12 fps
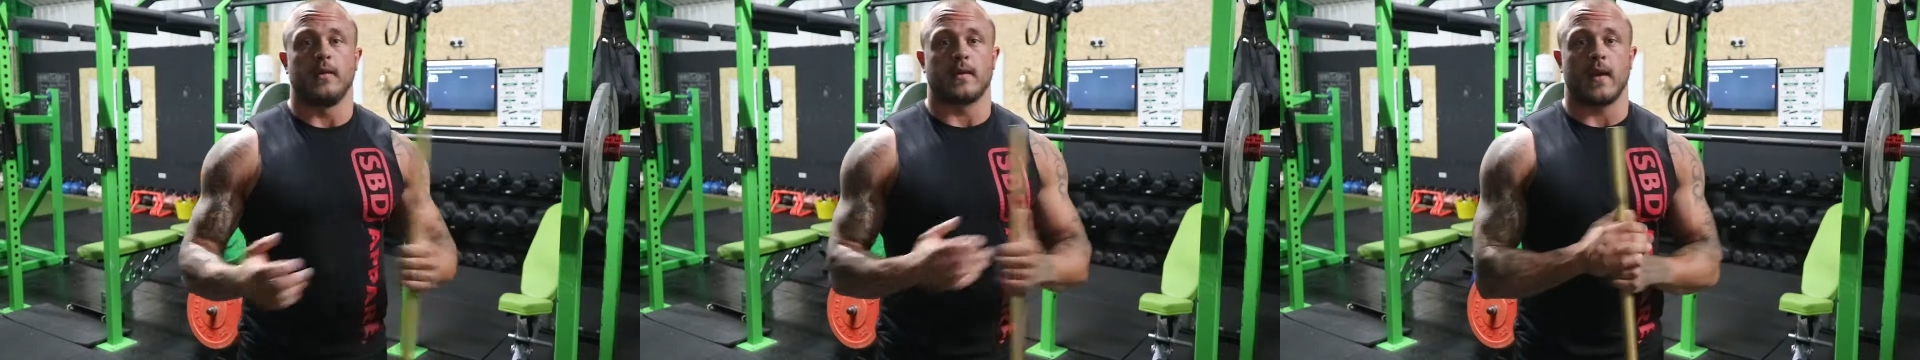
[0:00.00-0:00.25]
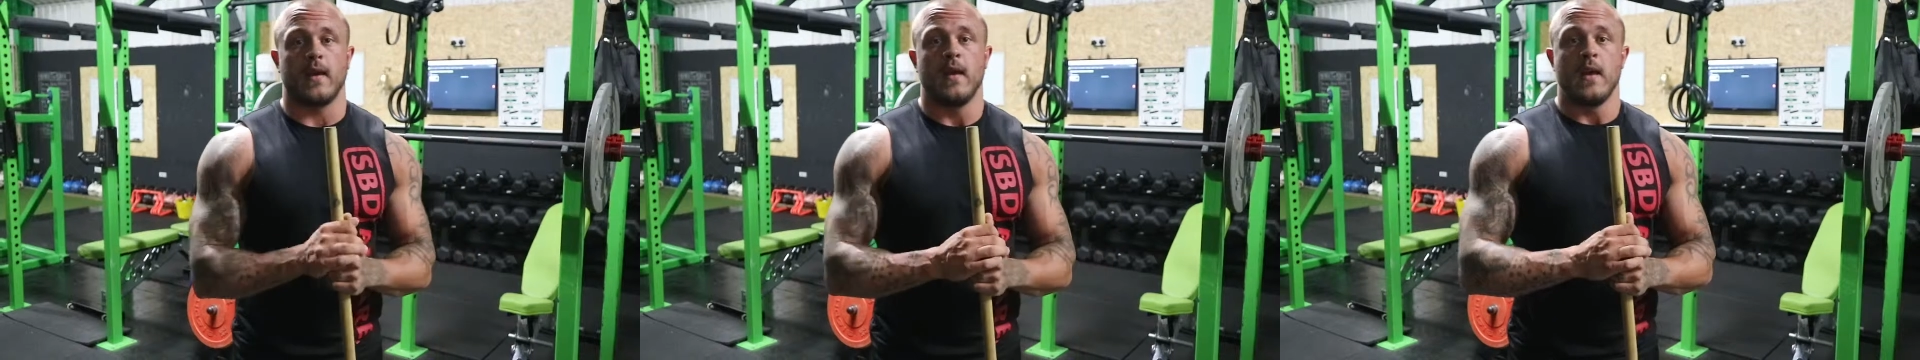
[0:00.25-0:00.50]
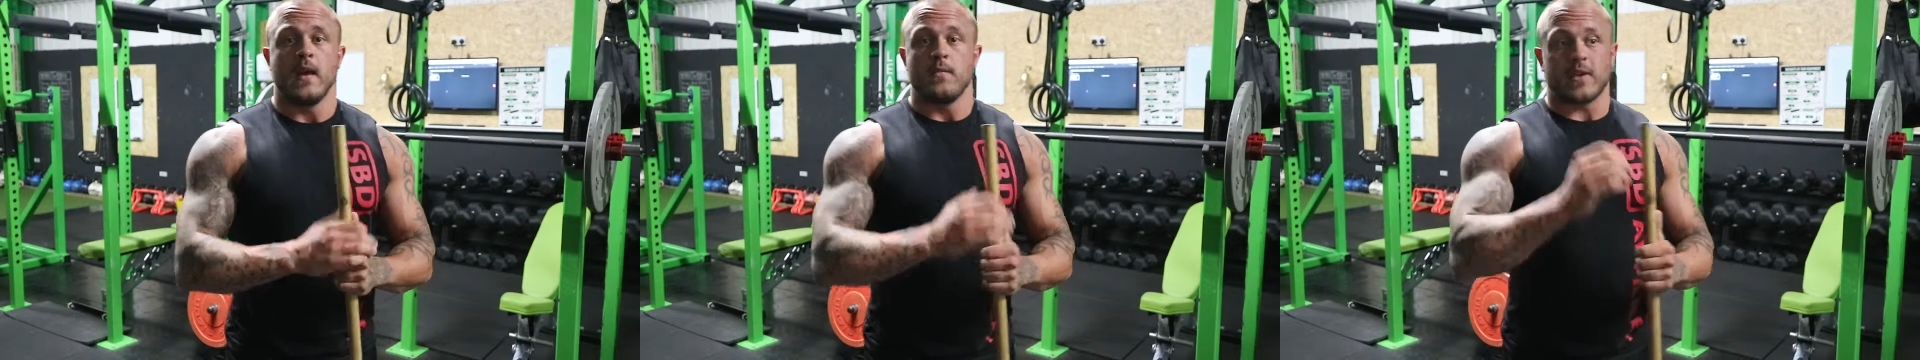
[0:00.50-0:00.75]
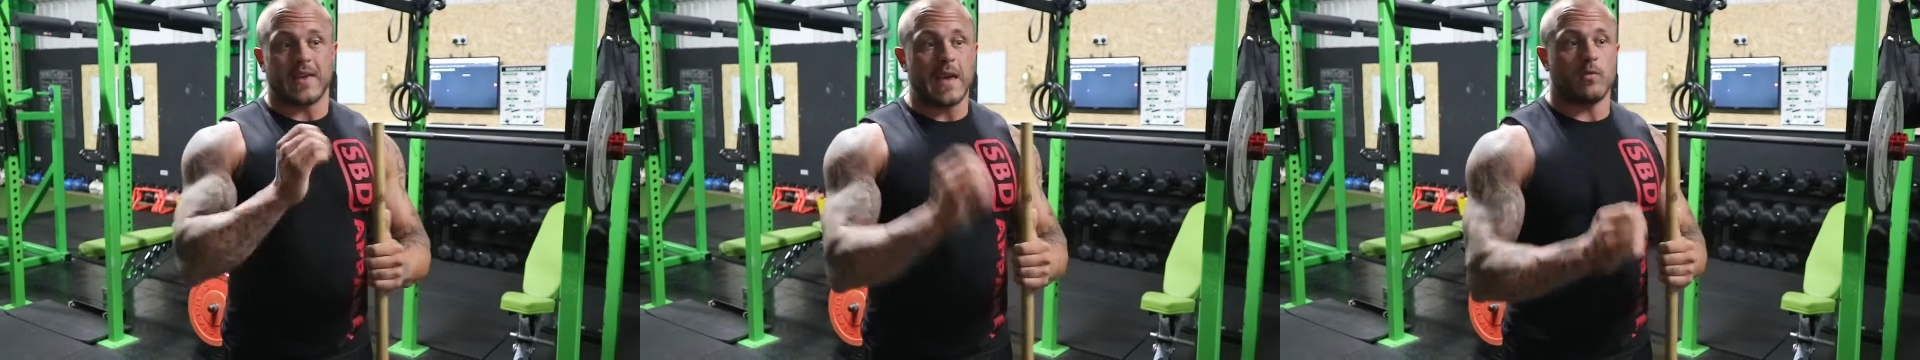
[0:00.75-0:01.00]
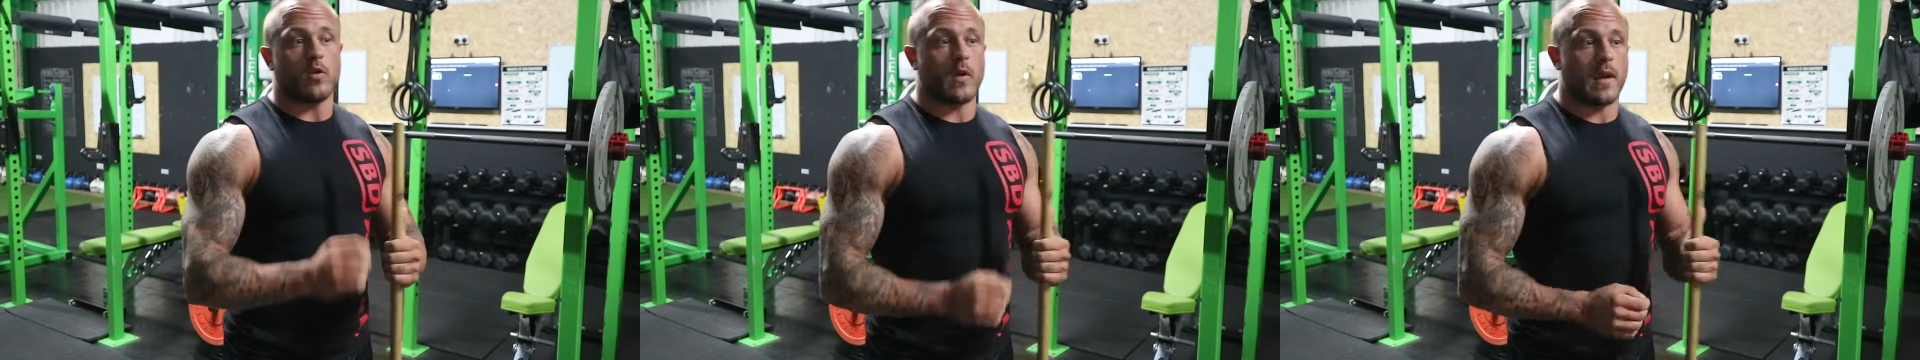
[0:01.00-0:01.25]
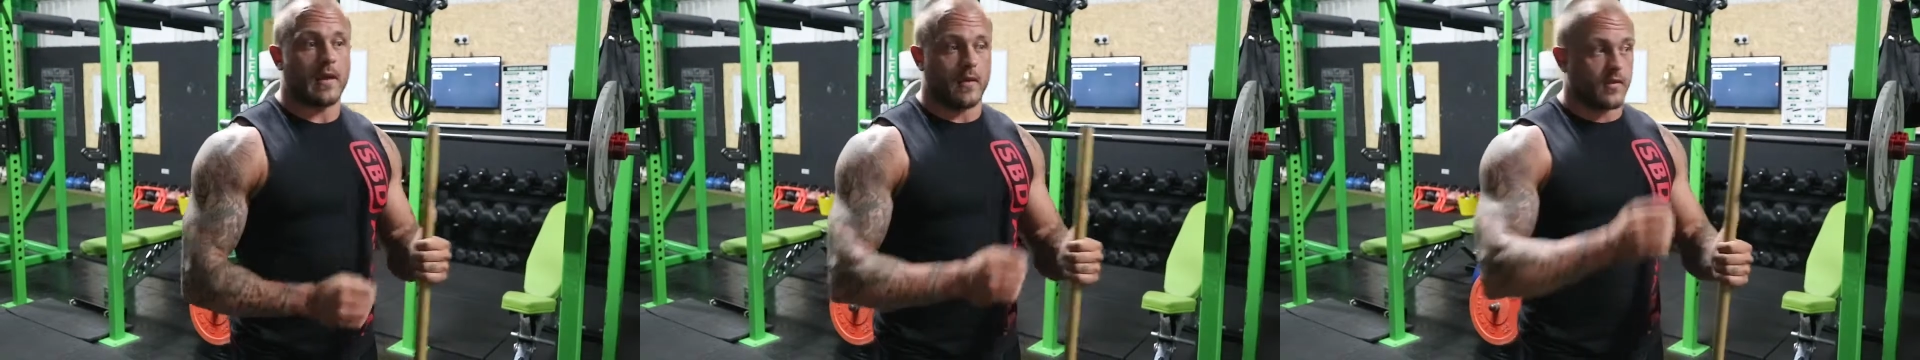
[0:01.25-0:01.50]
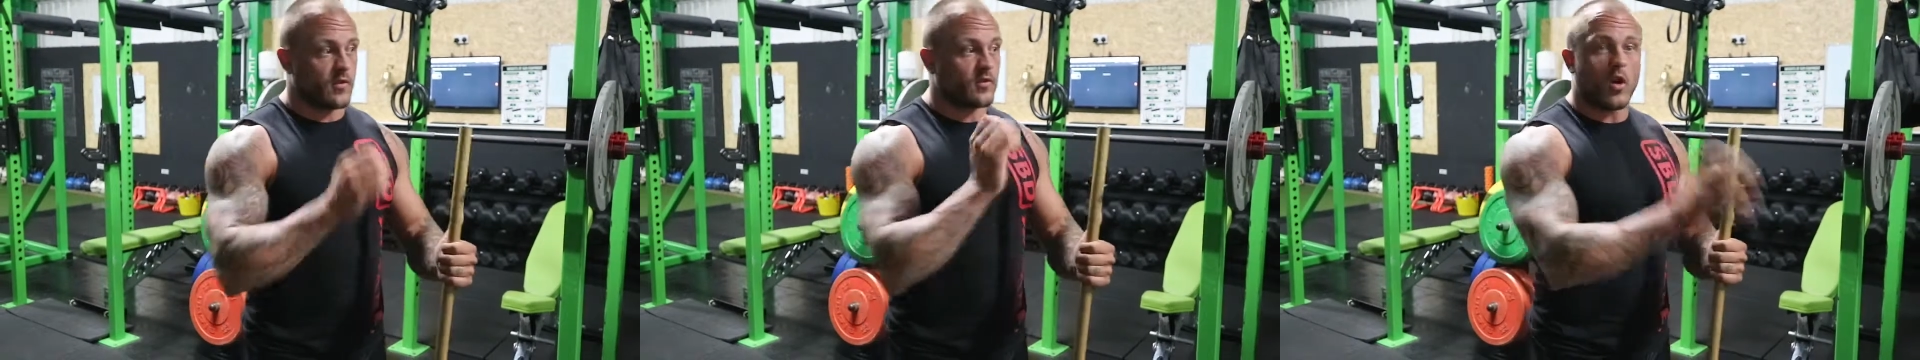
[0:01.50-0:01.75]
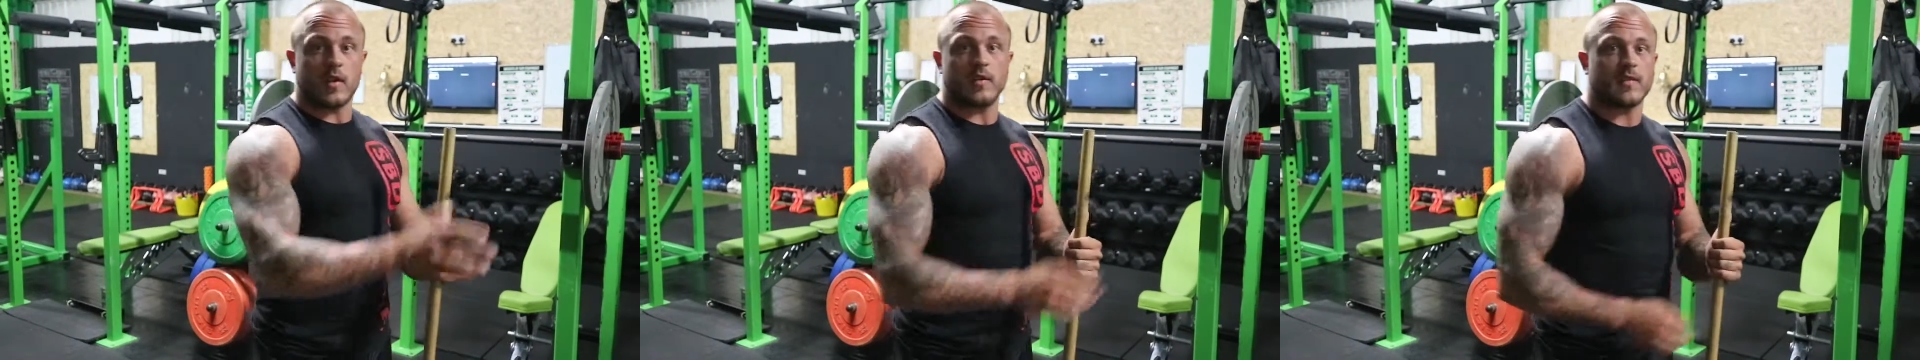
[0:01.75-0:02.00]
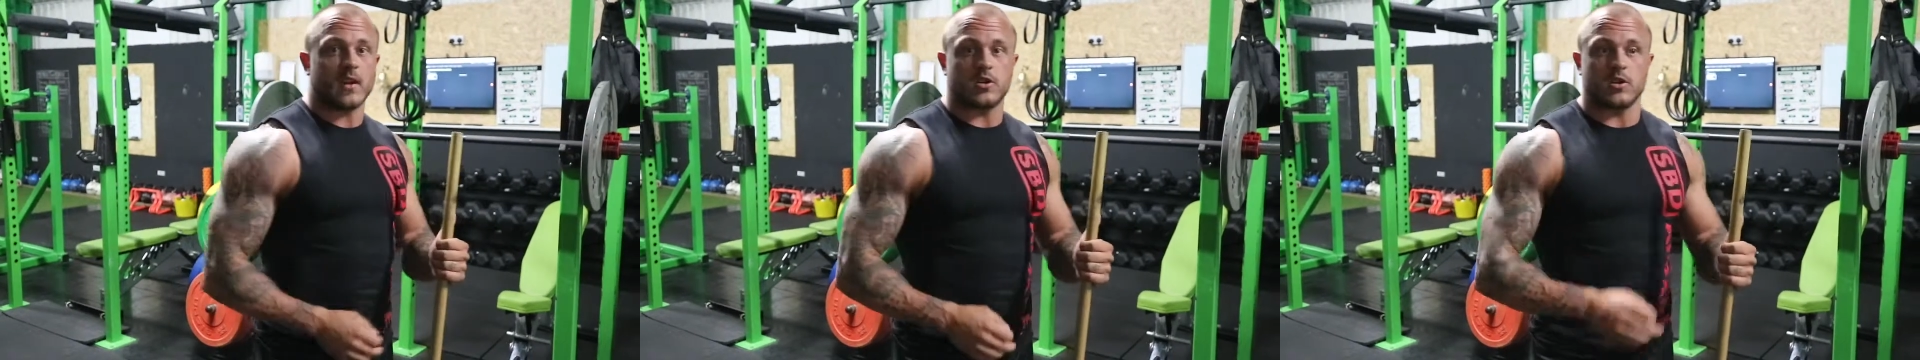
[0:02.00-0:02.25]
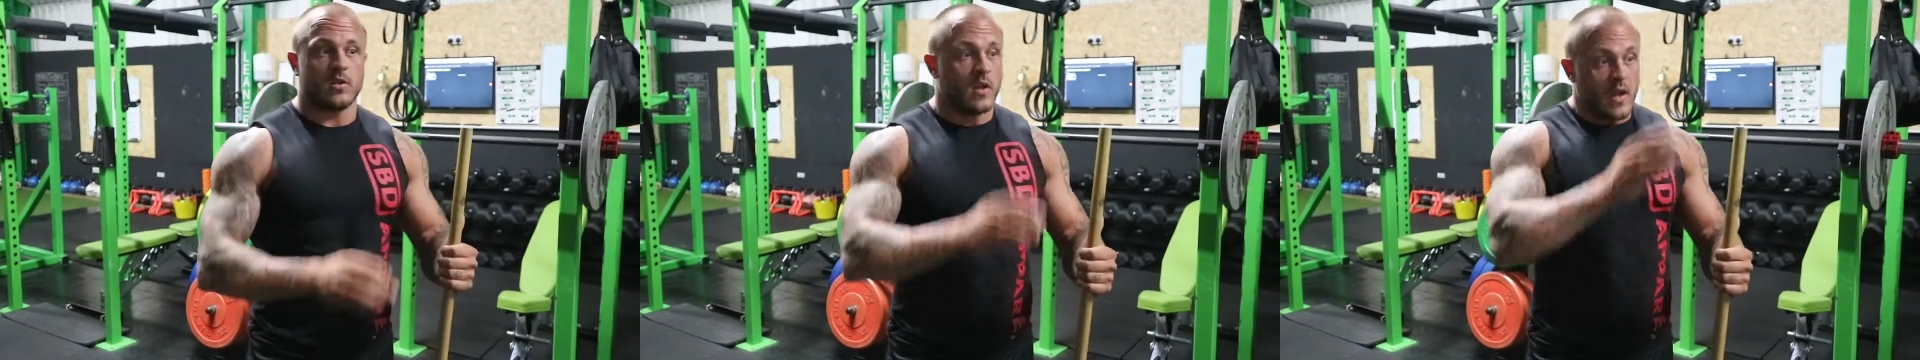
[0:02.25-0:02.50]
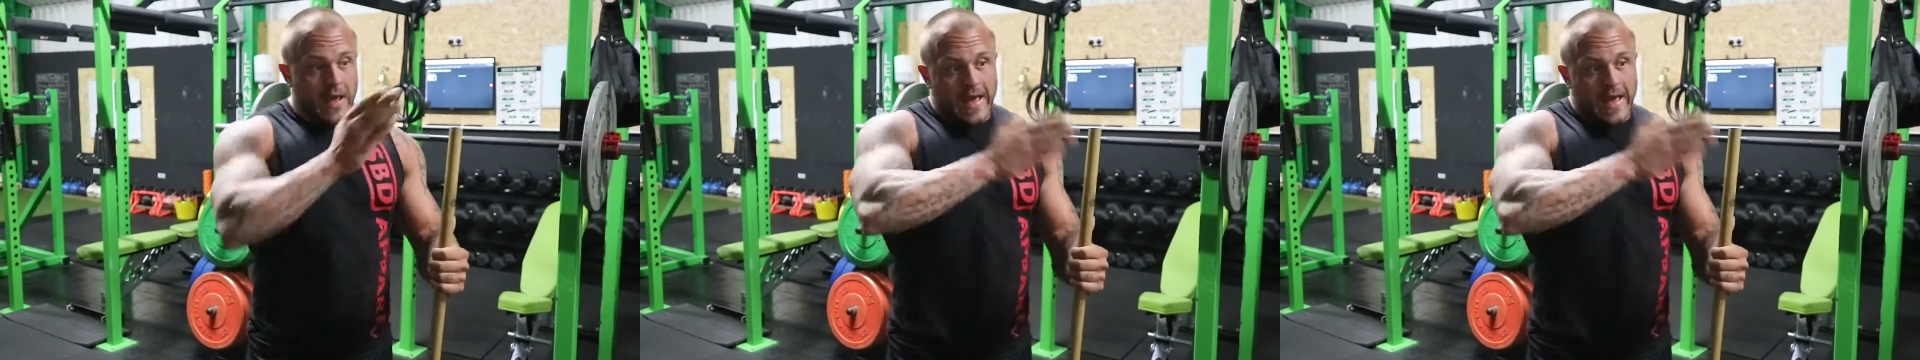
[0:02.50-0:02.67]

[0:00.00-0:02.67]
Okay, but keep doing it at the start of your session,